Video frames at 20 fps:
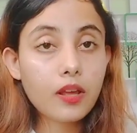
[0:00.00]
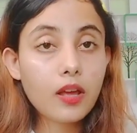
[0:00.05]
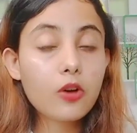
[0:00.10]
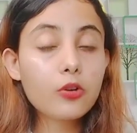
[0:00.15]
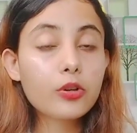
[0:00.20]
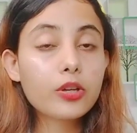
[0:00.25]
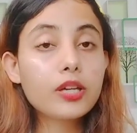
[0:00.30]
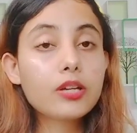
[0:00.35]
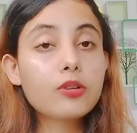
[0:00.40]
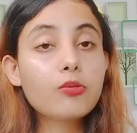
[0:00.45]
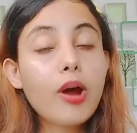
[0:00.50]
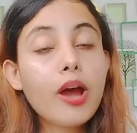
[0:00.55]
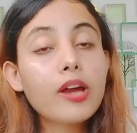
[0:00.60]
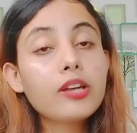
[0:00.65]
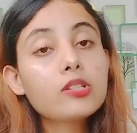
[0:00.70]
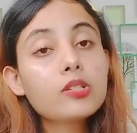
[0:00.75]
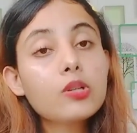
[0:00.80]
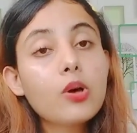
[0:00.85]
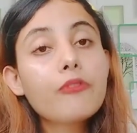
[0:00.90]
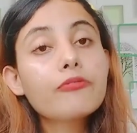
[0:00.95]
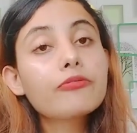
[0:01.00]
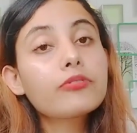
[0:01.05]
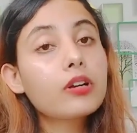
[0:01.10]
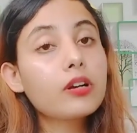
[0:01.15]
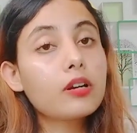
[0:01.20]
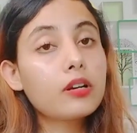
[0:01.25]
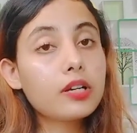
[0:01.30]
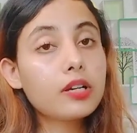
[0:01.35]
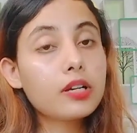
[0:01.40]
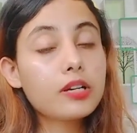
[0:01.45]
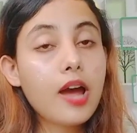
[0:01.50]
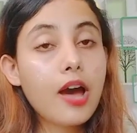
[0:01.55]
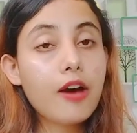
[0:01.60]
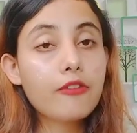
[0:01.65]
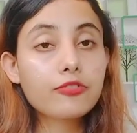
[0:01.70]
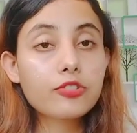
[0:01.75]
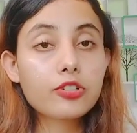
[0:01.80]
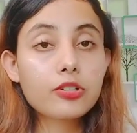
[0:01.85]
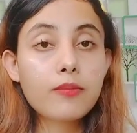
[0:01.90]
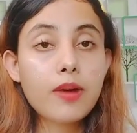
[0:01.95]
Okay, rise of career
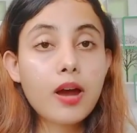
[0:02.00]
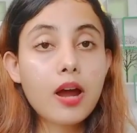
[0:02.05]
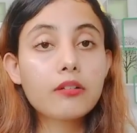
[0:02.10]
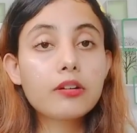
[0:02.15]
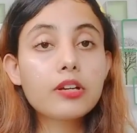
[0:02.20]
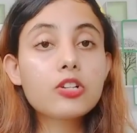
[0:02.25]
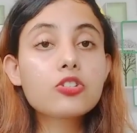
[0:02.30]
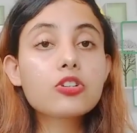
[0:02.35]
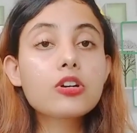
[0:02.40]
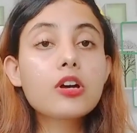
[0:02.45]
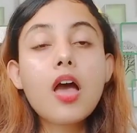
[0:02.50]
after marriage.